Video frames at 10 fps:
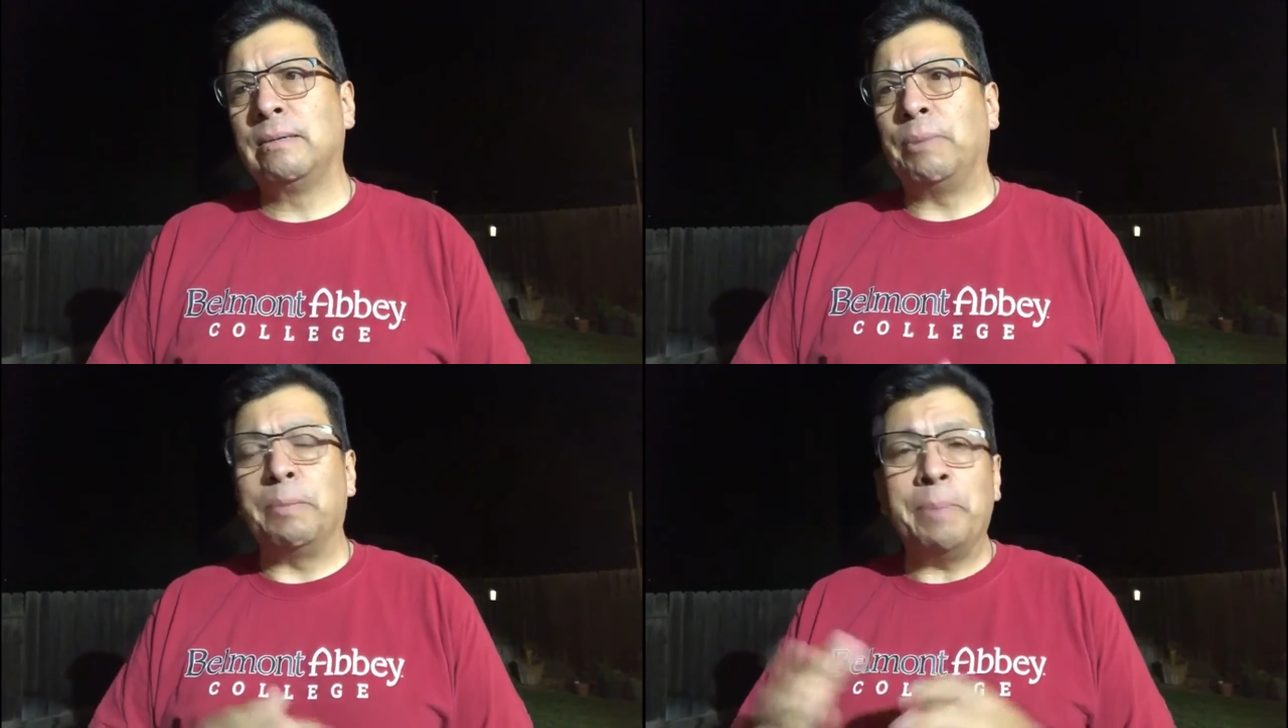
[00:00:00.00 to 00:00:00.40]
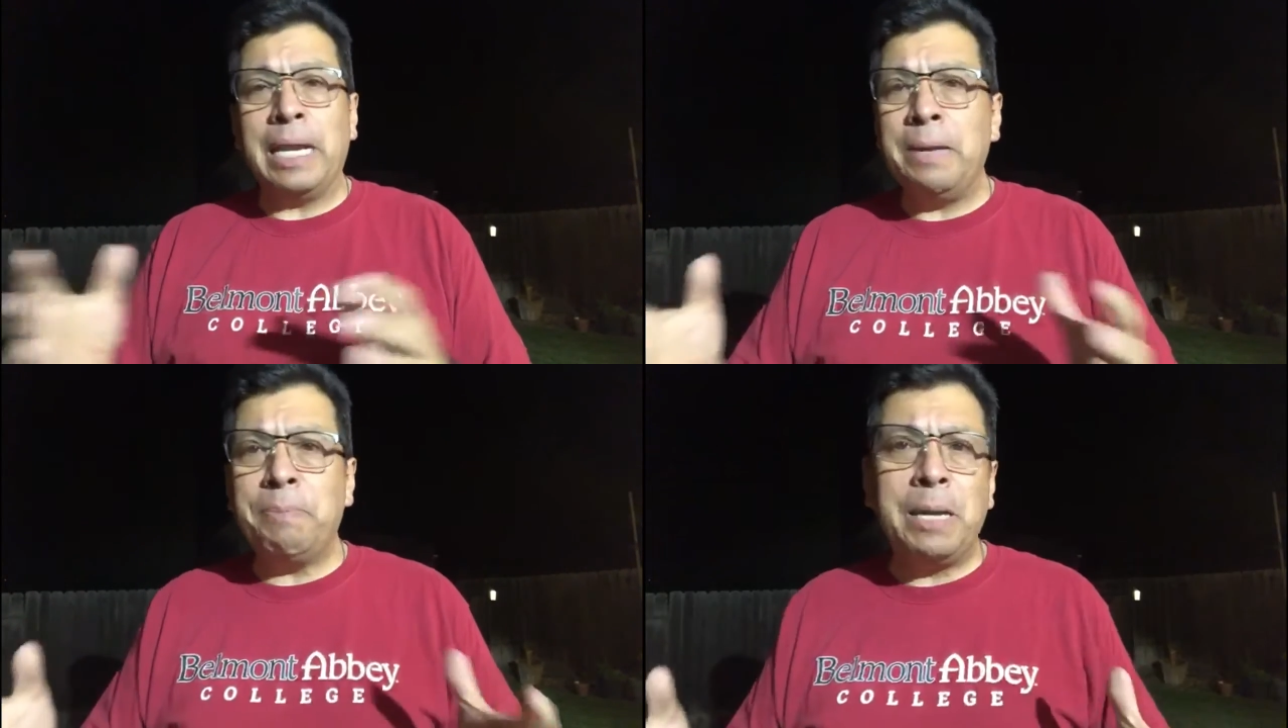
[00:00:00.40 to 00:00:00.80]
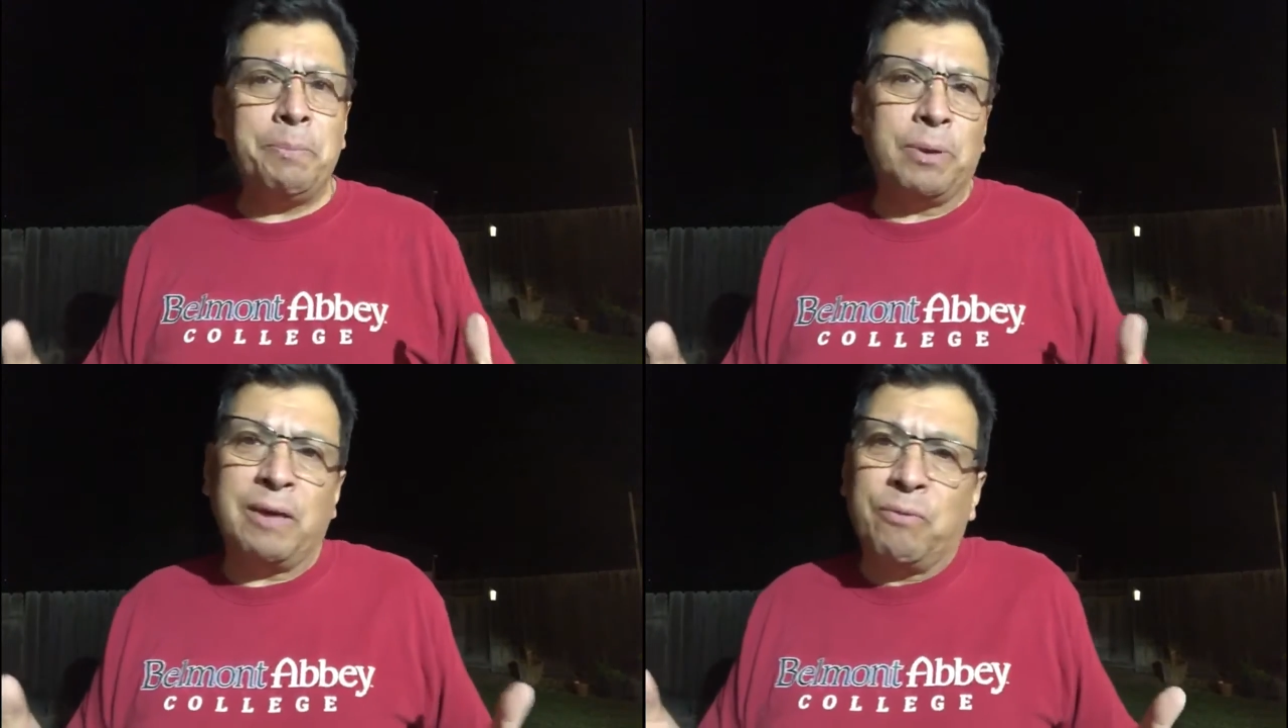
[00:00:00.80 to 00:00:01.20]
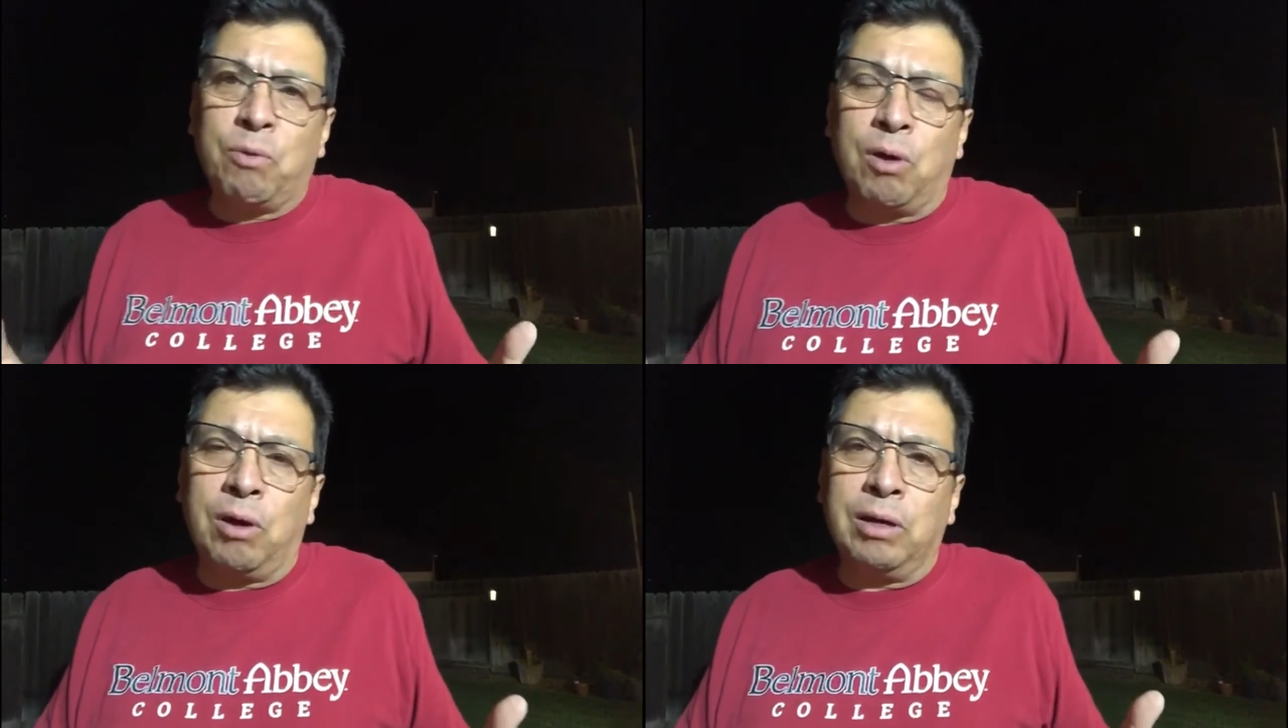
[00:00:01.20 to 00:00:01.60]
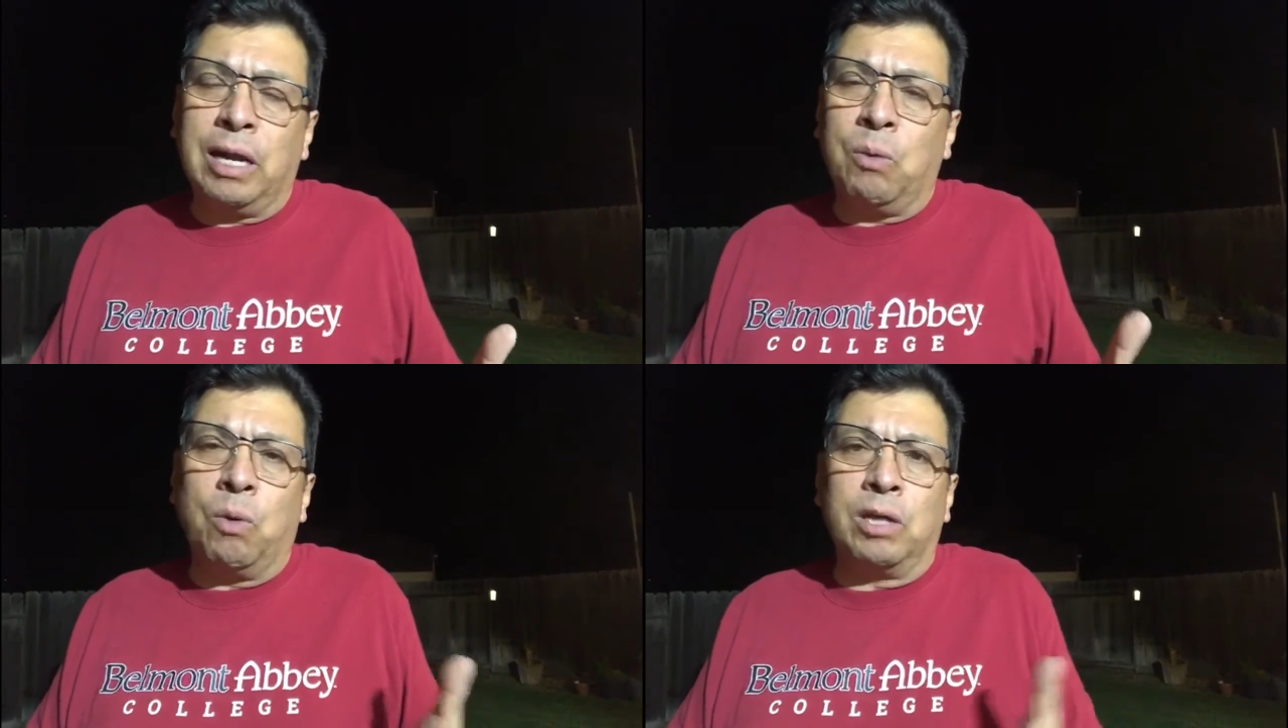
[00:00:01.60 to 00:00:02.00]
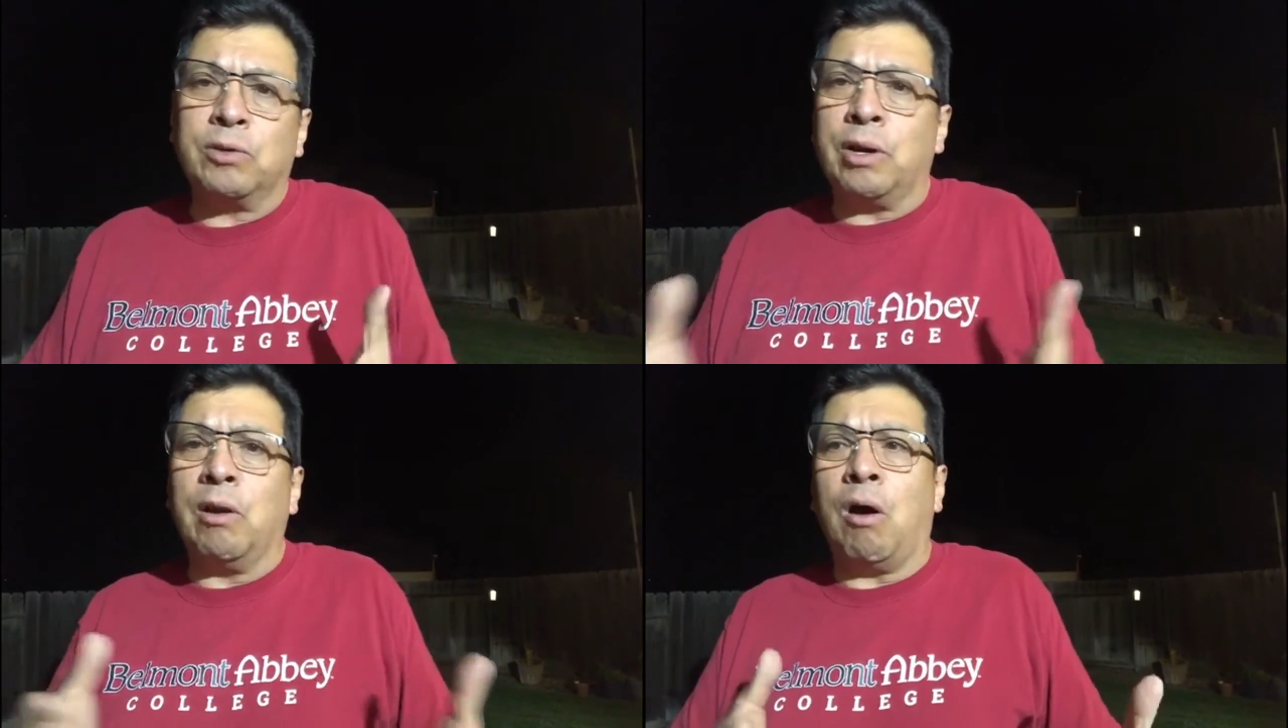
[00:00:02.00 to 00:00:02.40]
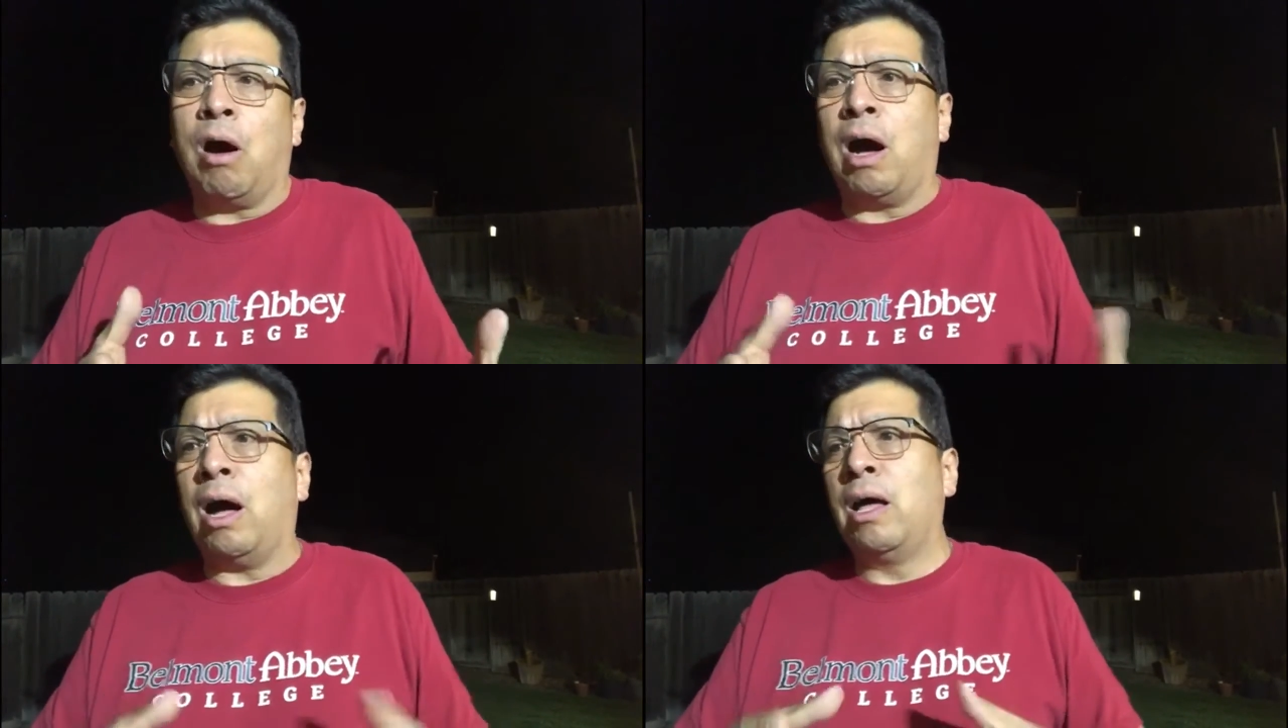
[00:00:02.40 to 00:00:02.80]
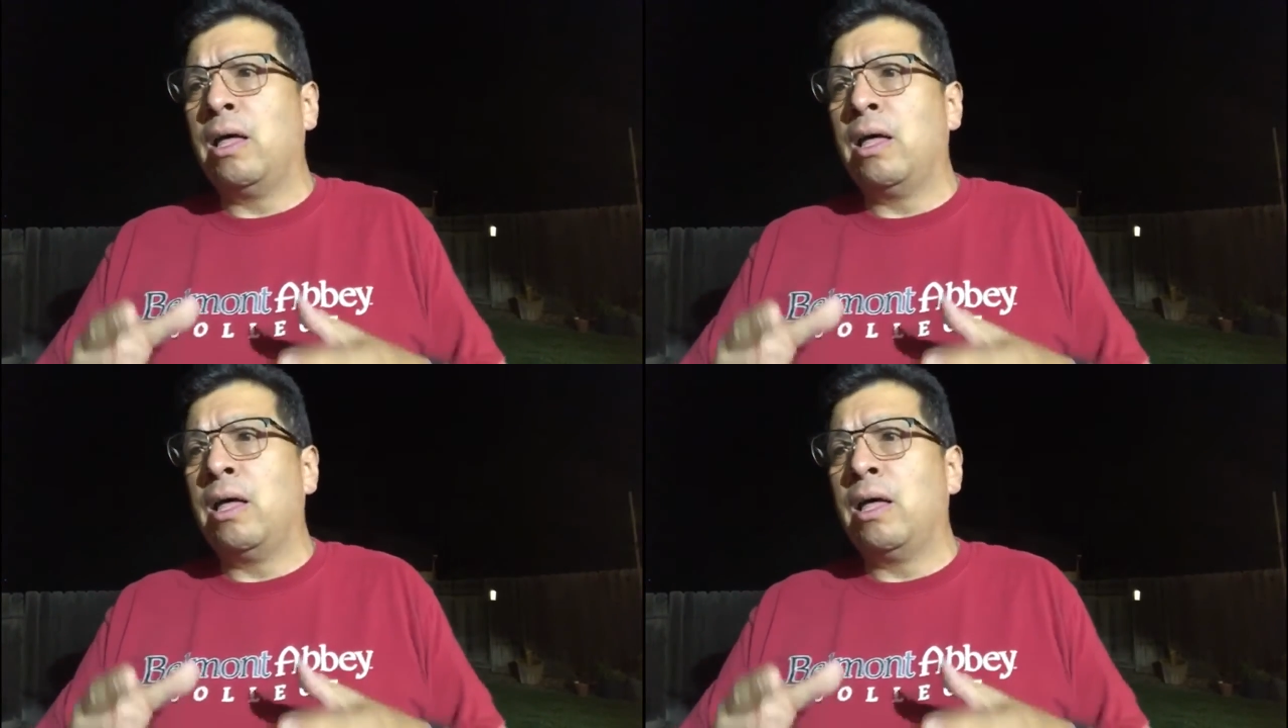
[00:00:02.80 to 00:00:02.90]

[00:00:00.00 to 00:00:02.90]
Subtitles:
But many people have grown in wonder and awe